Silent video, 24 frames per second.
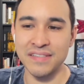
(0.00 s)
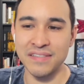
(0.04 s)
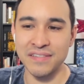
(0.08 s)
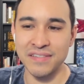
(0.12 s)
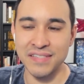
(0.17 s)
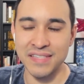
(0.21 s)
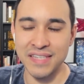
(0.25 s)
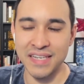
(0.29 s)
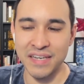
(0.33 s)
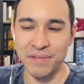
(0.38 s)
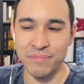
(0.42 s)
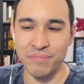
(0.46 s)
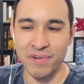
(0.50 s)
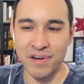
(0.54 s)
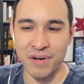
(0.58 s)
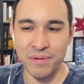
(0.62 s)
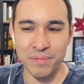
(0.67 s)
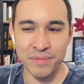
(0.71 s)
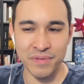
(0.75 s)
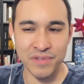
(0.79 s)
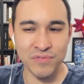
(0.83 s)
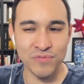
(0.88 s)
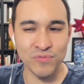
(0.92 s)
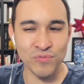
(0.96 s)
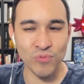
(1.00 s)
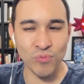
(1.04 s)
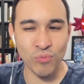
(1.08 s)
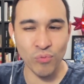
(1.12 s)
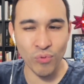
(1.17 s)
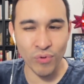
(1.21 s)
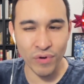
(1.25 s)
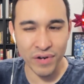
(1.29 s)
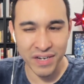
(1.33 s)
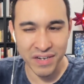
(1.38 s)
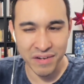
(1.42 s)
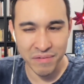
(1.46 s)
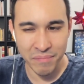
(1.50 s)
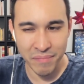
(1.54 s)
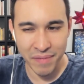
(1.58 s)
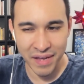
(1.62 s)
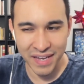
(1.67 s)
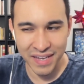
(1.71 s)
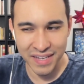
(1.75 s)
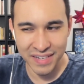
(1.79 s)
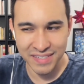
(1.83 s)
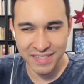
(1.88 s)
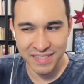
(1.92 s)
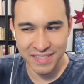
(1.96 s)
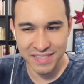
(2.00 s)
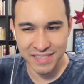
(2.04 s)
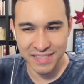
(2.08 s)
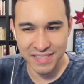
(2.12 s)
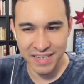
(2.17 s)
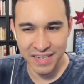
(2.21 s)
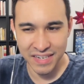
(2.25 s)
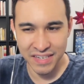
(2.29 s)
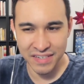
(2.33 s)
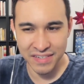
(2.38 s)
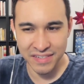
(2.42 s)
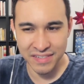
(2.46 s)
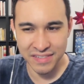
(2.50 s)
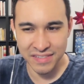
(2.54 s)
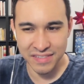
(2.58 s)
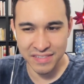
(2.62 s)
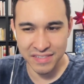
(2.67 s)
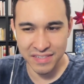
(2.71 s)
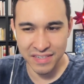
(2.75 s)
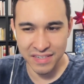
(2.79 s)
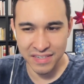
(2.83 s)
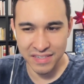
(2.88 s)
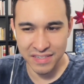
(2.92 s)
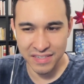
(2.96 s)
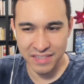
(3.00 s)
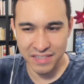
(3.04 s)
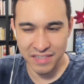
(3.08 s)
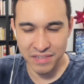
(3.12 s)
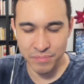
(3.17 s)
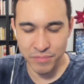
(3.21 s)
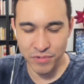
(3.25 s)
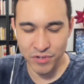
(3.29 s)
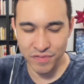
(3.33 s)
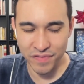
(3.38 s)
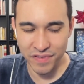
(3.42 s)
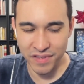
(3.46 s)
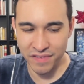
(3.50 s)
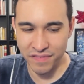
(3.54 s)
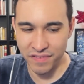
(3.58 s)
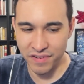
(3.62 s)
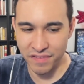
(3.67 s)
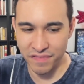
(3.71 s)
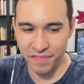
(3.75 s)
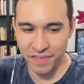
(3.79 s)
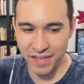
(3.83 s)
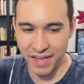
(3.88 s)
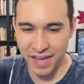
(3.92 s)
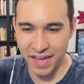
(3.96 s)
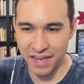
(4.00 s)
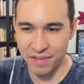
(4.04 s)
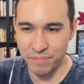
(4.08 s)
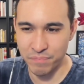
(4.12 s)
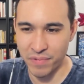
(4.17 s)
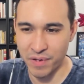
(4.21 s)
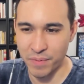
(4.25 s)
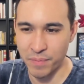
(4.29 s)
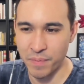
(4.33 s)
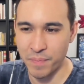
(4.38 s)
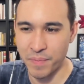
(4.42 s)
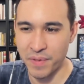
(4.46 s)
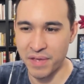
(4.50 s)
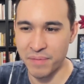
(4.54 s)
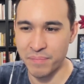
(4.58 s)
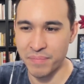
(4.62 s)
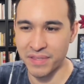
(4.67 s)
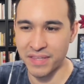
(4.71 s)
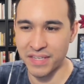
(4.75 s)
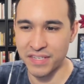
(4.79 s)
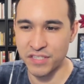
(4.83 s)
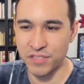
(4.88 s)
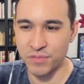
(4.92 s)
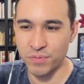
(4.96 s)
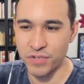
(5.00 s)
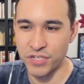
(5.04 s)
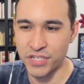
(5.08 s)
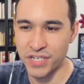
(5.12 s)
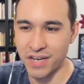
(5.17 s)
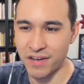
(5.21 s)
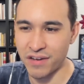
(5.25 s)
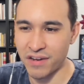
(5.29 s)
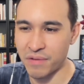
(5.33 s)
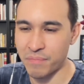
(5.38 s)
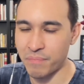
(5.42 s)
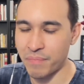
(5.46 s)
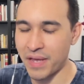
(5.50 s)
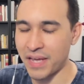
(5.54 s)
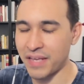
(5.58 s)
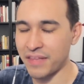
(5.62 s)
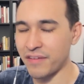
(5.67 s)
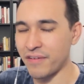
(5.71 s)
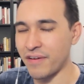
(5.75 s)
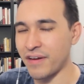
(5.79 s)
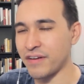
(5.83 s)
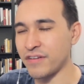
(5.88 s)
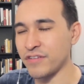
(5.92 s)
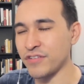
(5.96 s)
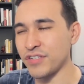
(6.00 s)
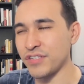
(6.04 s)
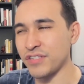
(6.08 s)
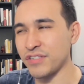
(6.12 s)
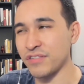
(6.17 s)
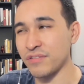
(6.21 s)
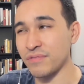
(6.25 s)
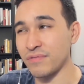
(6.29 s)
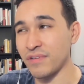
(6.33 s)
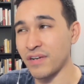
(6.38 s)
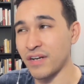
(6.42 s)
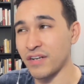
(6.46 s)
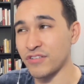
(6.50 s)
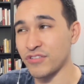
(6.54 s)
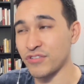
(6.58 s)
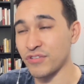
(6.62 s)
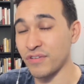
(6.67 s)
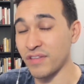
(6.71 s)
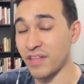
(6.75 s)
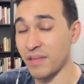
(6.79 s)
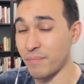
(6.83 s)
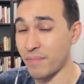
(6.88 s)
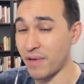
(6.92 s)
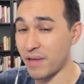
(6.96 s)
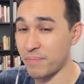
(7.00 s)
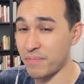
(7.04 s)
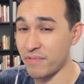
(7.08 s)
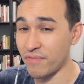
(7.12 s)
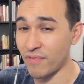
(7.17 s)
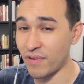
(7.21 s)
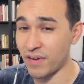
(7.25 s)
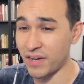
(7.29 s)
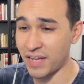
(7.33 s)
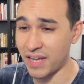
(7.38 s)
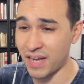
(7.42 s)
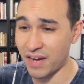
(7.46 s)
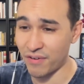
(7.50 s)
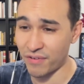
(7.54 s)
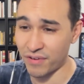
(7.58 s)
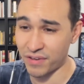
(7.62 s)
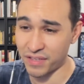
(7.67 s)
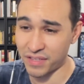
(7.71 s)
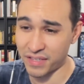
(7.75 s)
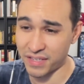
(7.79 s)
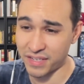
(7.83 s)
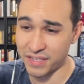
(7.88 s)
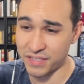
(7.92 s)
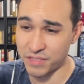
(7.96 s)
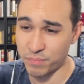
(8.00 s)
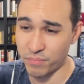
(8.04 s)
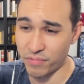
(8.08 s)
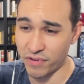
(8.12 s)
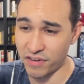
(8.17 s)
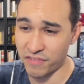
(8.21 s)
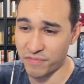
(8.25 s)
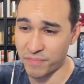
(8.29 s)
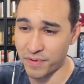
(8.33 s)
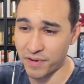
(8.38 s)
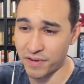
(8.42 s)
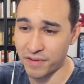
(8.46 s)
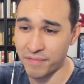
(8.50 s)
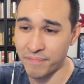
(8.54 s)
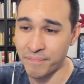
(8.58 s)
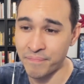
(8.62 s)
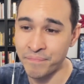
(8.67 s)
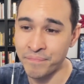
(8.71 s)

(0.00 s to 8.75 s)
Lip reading: looks like it probably wouldn't make it to the second move even if they had Bubble Beam, but they switch out and bank their energy, so I'm not sure. They might be running Aerial Ace, Brave Bird.